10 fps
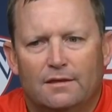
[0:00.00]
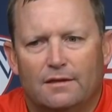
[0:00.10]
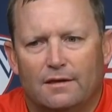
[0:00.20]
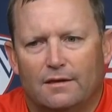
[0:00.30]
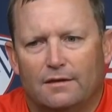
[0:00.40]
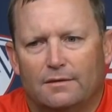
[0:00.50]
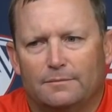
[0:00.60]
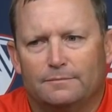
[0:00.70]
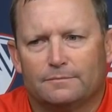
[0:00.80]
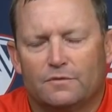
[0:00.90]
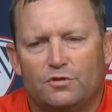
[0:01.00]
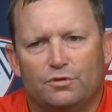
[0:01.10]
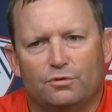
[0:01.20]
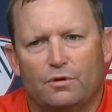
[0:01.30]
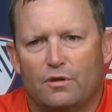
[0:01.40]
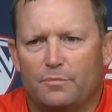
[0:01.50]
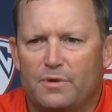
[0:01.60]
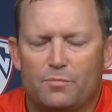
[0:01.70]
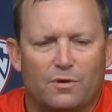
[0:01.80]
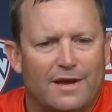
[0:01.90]
um, to all the
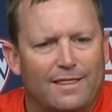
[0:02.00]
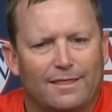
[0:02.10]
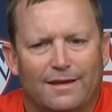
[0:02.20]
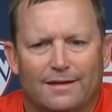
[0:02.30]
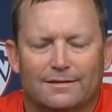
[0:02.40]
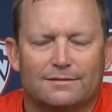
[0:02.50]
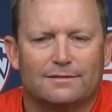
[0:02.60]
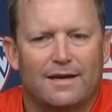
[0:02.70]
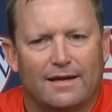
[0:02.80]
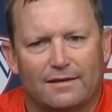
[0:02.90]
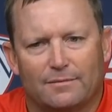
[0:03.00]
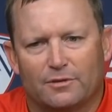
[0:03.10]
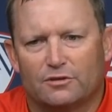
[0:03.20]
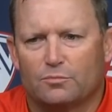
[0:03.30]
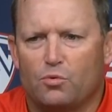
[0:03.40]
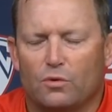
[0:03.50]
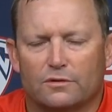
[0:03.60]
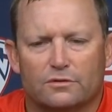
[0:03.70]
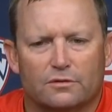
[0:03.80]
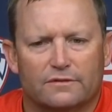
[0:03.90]
people in athletics, academic
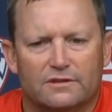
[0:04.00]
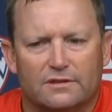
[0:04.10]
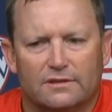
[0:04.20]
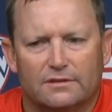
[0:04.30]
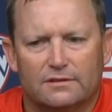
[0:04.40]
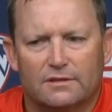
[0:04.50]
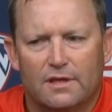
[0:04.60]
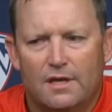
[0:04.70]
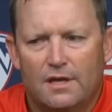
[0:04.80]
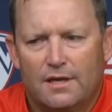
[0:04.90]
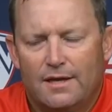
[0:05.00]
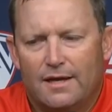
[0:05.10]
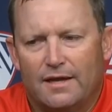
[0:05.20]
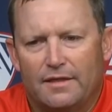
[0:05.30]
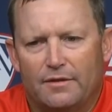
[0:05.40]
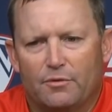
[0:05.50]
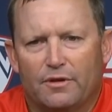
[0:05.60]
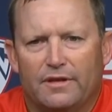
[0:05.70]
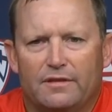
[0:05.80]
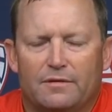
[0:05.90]
support services, and then
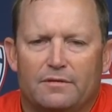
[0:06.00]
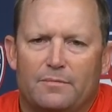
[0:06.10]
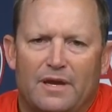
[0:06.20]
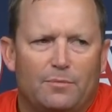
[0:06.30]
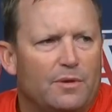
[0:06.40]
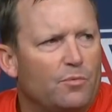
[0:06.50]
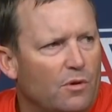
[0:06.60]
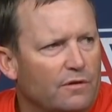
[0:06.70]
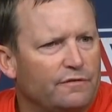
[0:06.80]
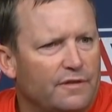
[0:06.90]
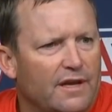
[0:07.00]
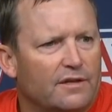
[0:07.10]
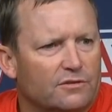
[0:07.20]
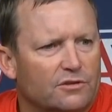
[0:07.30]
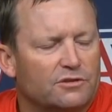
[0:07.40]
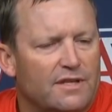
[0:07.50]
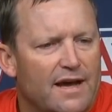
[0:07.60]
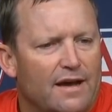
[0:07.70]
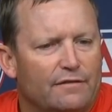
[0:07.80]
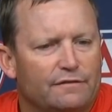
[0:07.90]
really the, the main people I want to thank is our
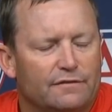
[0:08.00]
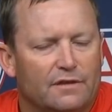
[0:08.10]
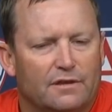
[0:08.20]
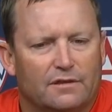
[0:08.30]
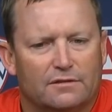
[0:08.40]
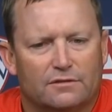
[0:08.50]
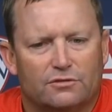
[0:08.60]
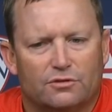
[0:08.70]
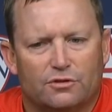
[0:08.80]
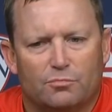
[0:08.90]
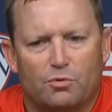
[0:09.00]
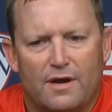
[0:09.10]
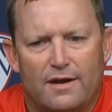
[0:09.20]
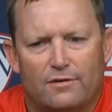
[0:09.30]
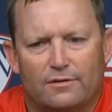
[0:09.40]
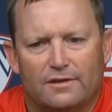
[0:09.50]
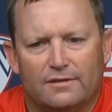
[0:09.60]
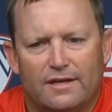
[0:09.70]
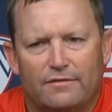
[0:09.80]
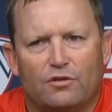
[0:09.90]
staff, uh, Sergio Brown and
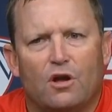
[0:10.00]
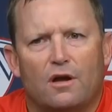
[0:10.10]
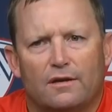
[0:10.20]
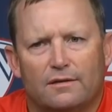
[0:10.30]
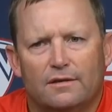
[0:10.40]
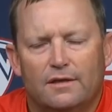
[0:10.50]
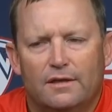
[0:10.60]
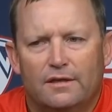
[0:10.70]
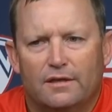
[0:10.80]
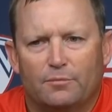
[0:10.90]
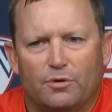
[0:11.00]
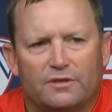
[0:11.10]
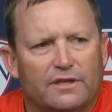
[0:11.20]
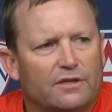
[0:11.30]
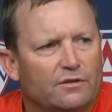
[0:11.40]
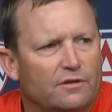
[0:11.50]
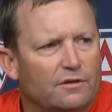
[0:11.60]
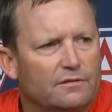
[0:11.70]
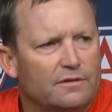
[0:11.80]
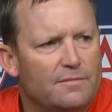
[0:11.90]
Dave Lawn, in
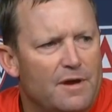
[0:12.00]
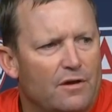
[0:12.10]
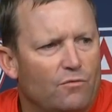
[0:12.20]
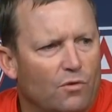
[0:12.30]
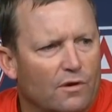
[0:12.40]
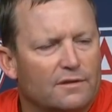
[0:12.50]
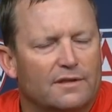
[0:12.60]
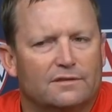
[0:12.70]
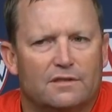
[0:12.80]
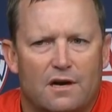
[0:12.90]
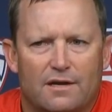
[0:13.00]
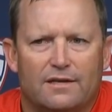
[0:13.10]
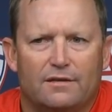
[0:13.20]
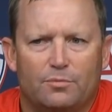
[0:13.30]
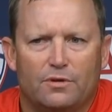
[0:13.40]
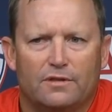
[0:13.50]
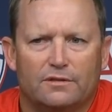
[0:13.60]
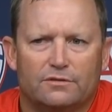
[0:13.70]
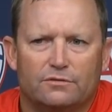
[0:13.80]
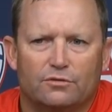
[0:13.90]
particular. The amount of work that has gone in to put in
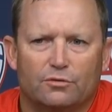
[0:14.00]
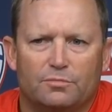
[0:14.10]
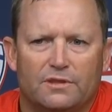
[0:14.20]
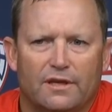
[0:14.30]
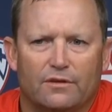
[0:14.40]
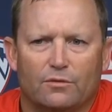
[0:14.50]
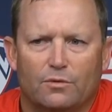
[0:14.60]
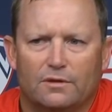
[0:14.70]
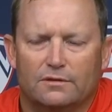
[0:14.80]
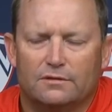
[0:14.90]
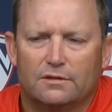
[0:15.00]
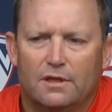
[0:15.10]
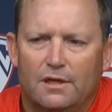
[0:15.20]
this group together was